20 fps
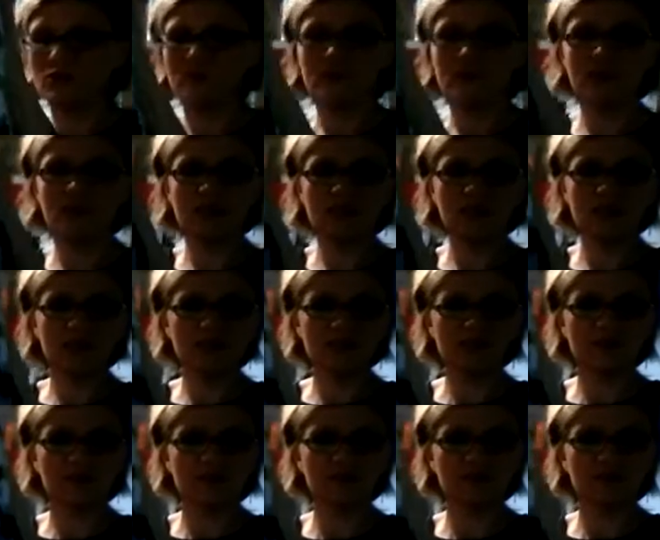can see it.
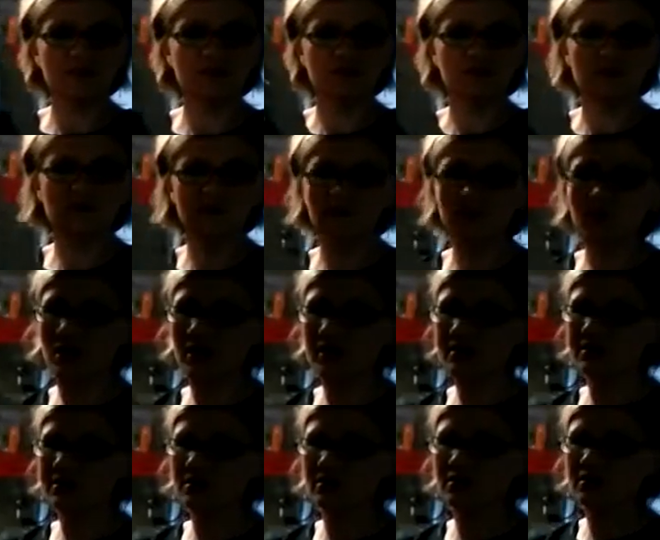
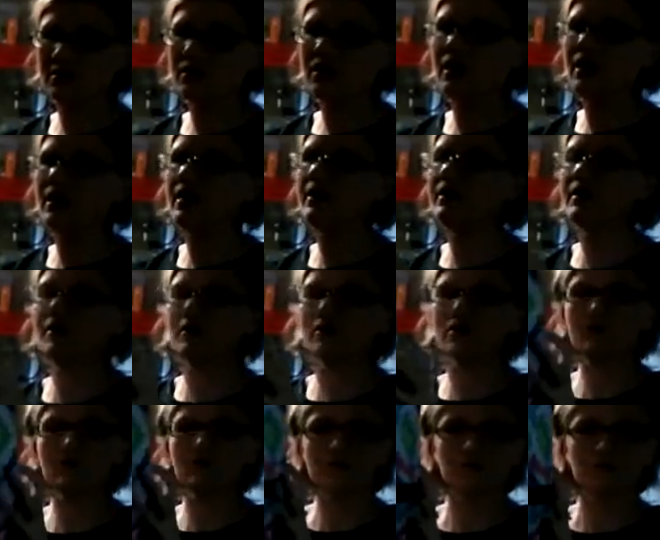Pockets on the side
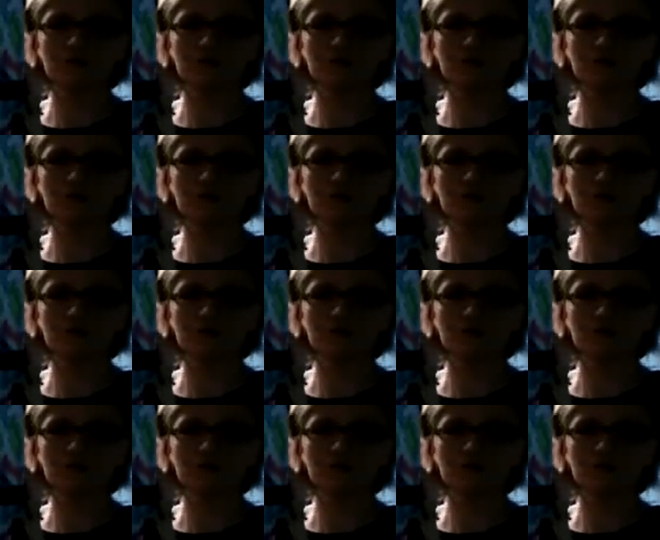here.